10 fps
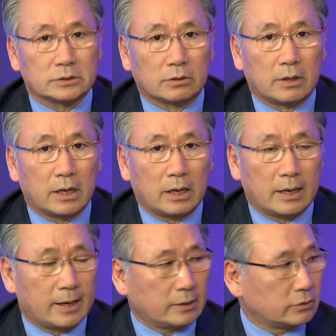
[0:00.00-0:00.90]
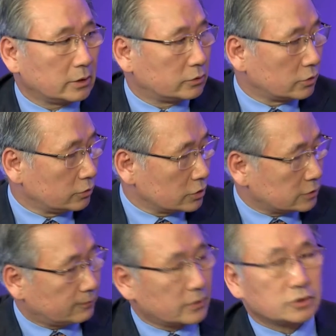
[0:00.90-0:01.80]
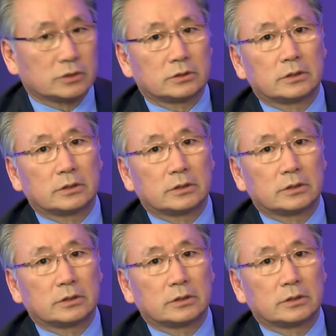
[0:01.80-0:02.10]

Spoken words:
So I'd like to introduce first